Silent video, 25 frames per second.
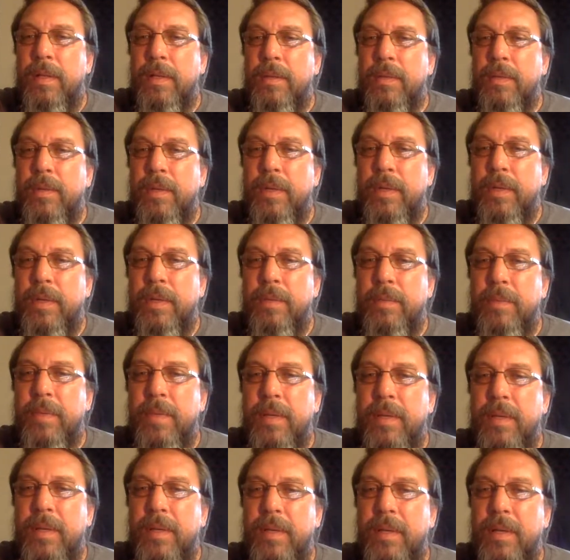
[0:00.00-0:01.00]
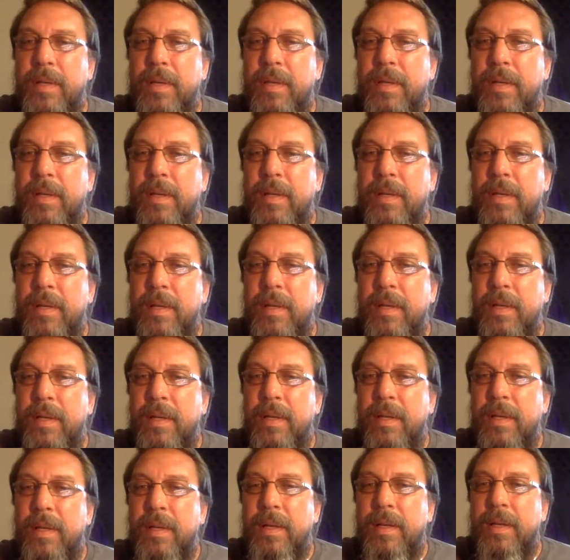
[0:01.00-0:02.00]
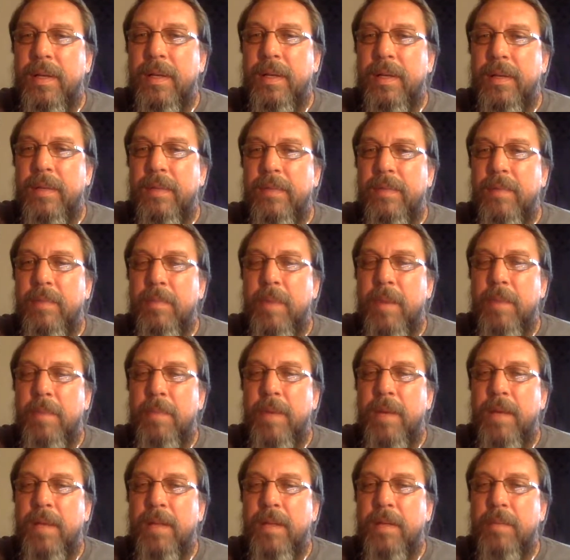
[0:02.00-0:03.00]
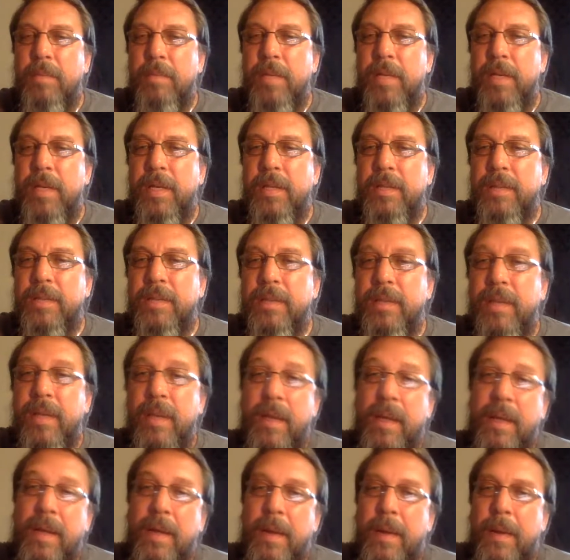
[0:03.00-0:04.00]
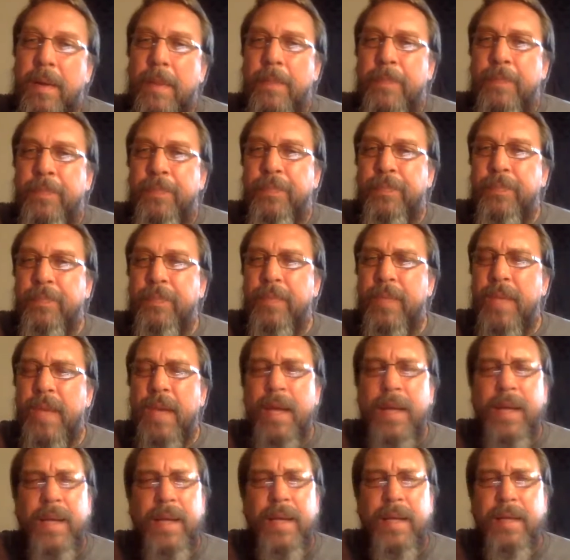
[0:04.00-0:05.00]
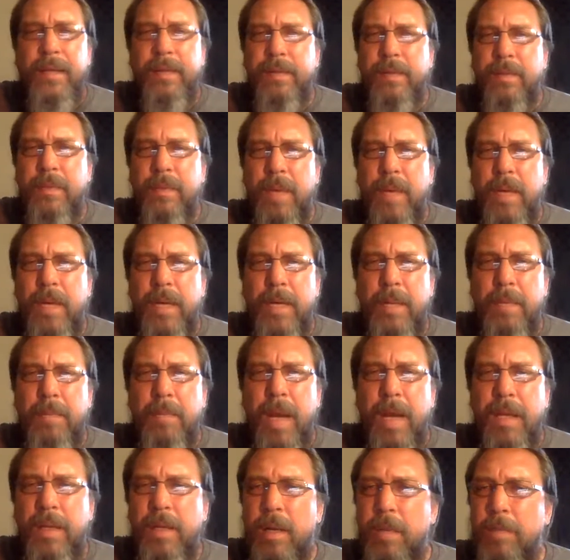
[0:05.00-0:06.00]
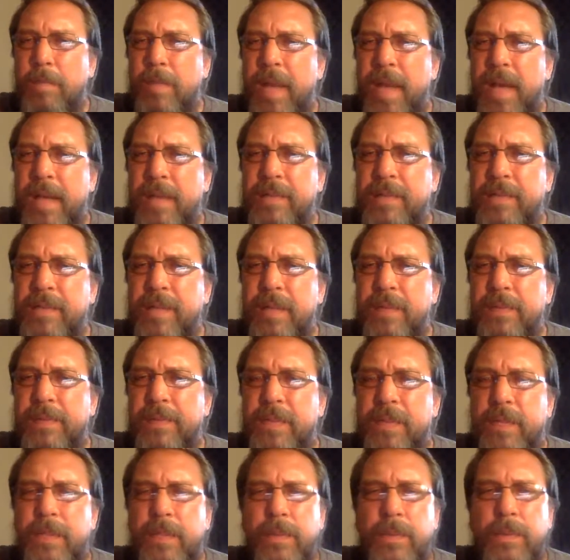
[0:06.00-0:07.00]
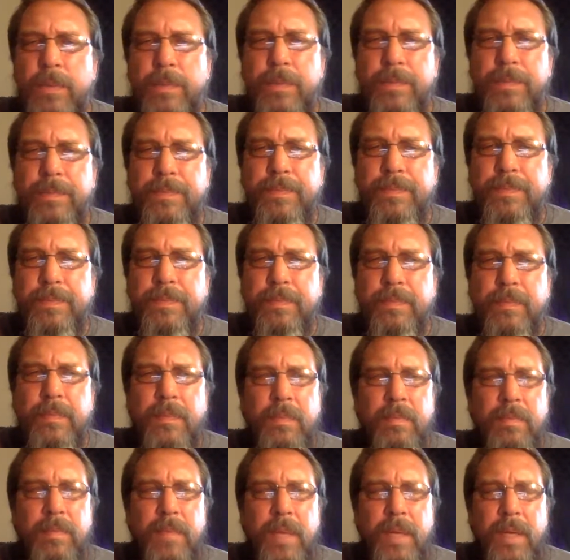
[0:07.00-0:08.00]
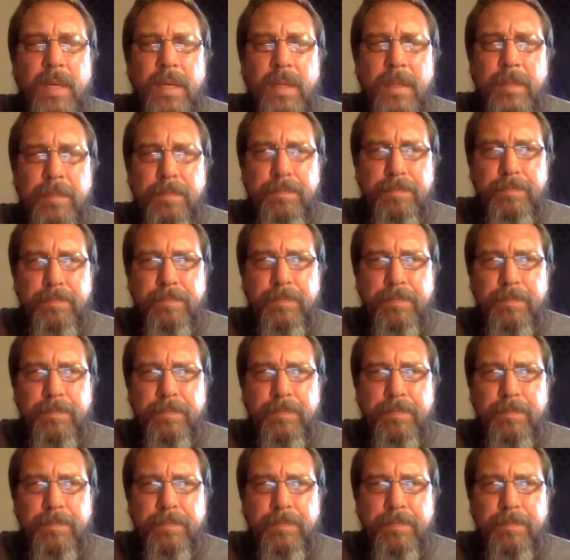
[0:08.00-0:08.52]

what up? I get enough of my Mylar bags. Yeah, I got Mylar bag stuff too. I'm